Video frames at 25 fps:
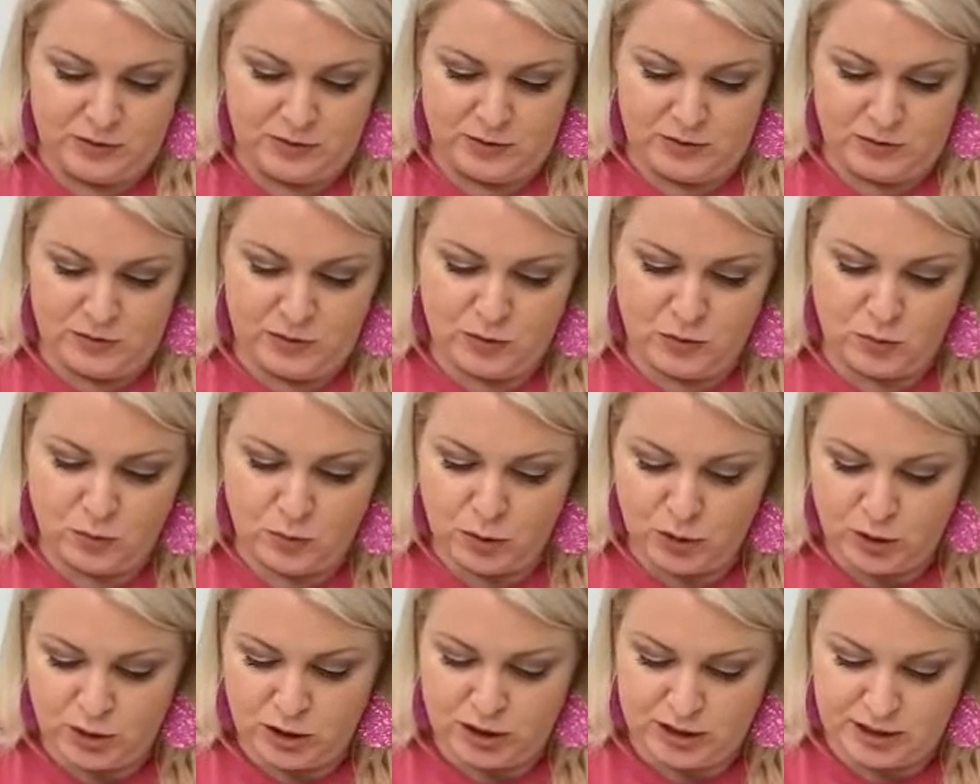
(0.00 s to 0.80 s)
The
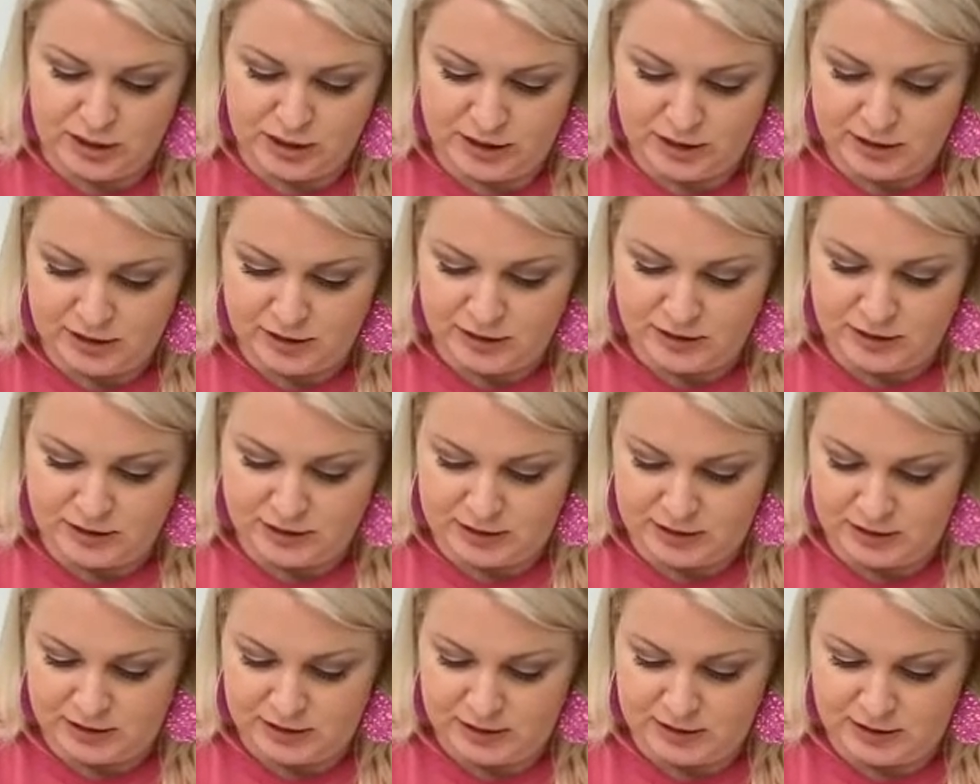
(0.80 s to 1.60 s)
wood is
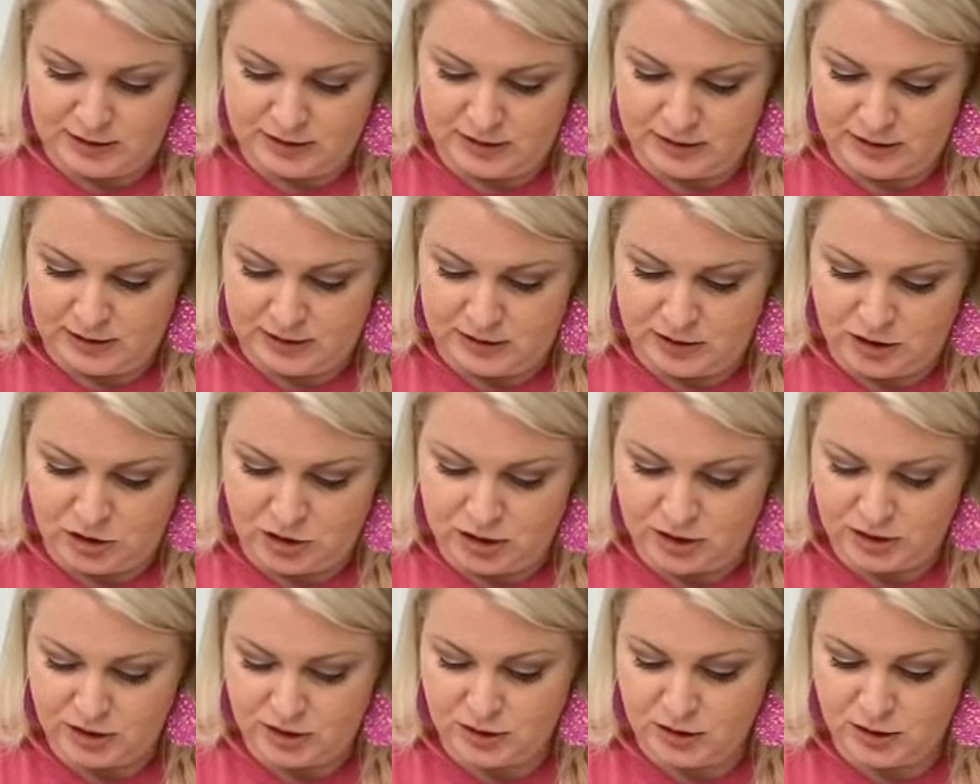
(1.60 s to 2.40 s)

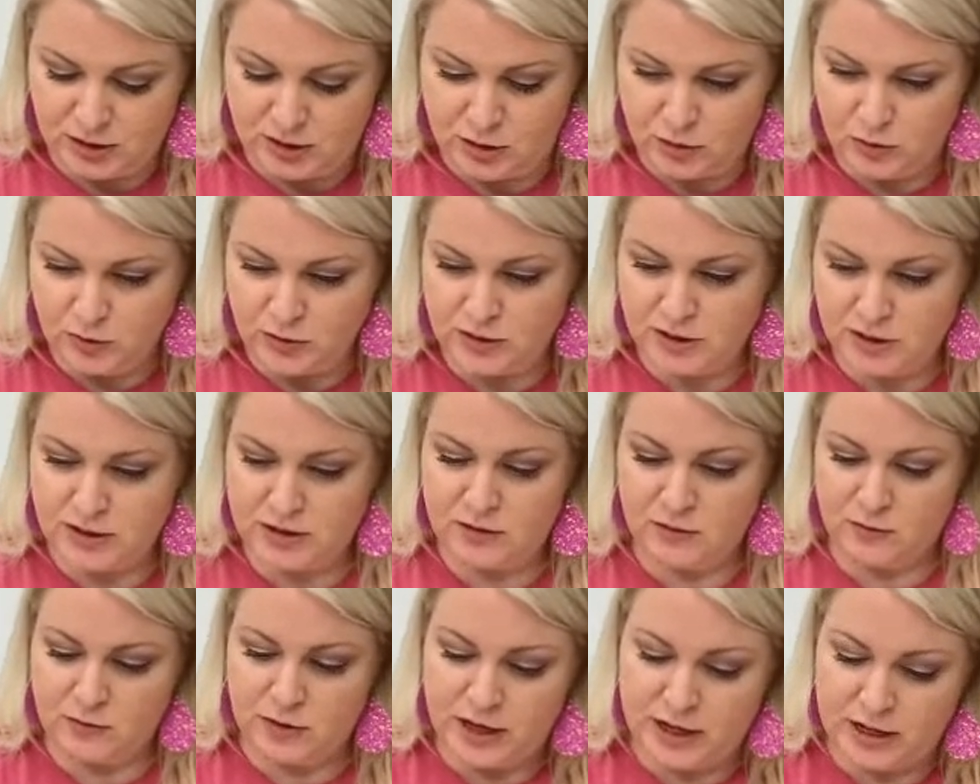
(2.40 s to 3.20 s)
just soaks it
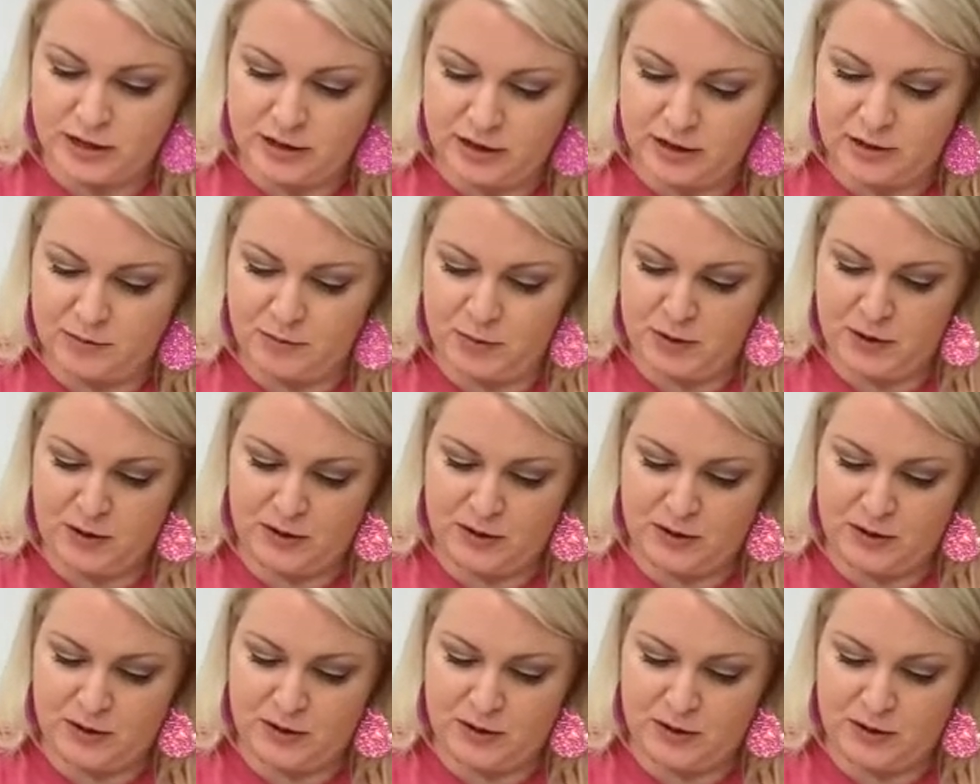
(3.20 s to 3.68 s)
right up.